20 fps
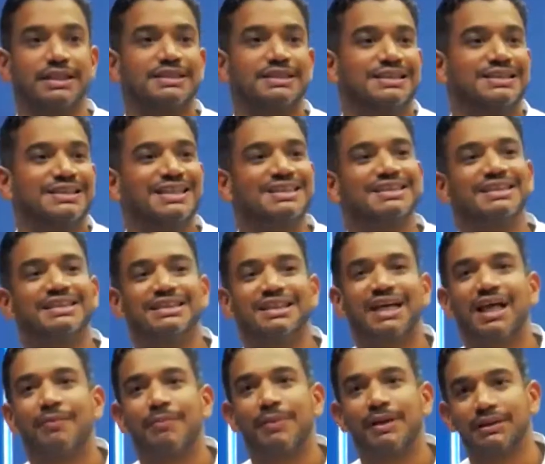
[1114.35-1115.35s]
we were
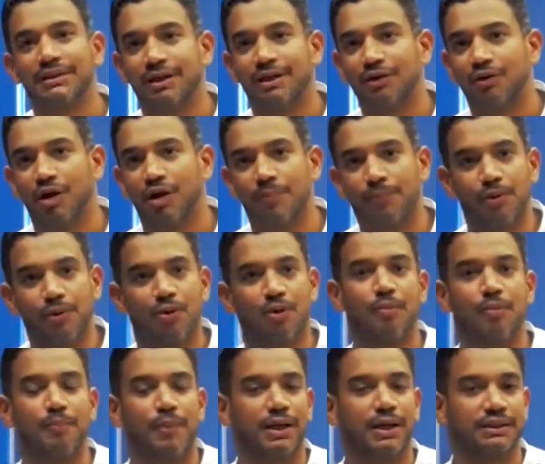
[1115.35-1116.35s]
very
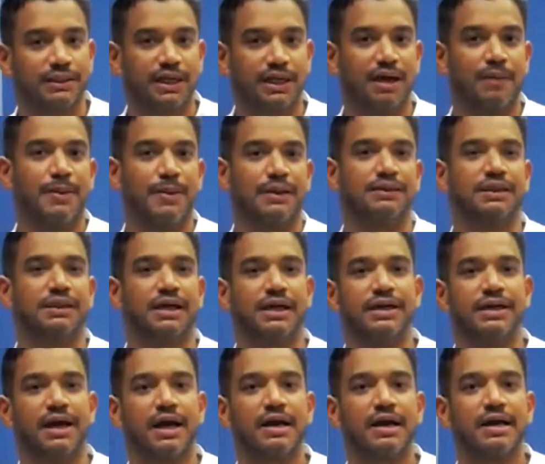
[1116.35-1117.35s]
attentive on
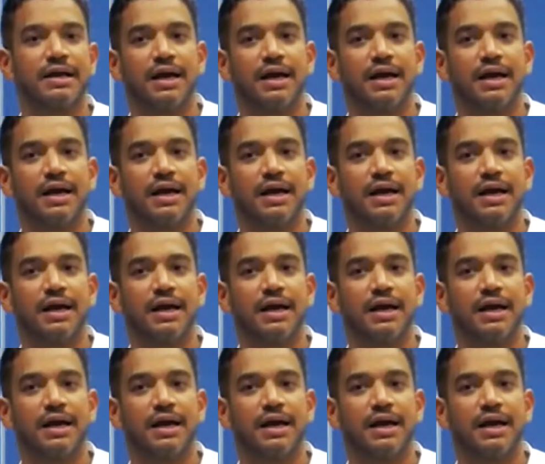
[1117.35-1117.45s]
how